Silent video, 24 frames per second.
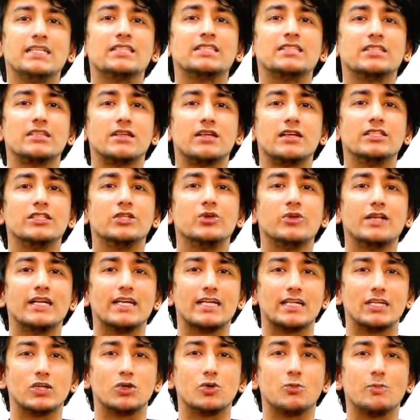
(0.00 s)
is a
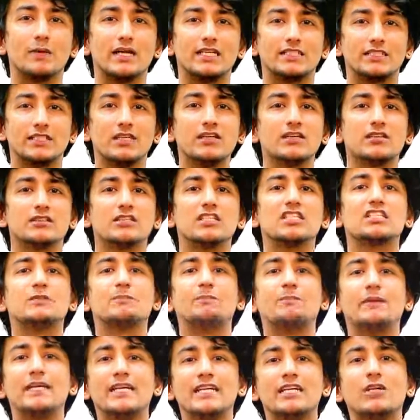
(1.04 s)
unit to measure the
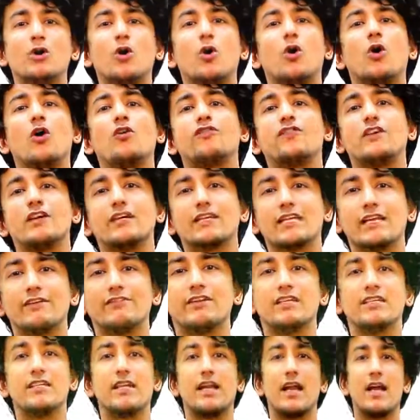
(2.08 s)
speed of a
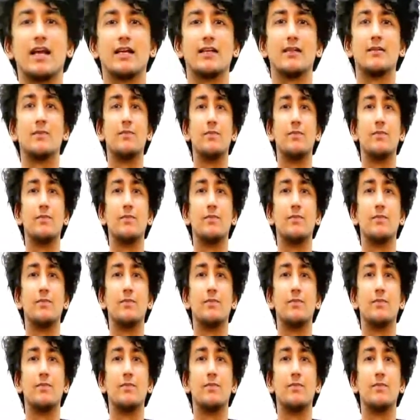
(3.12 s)
given track.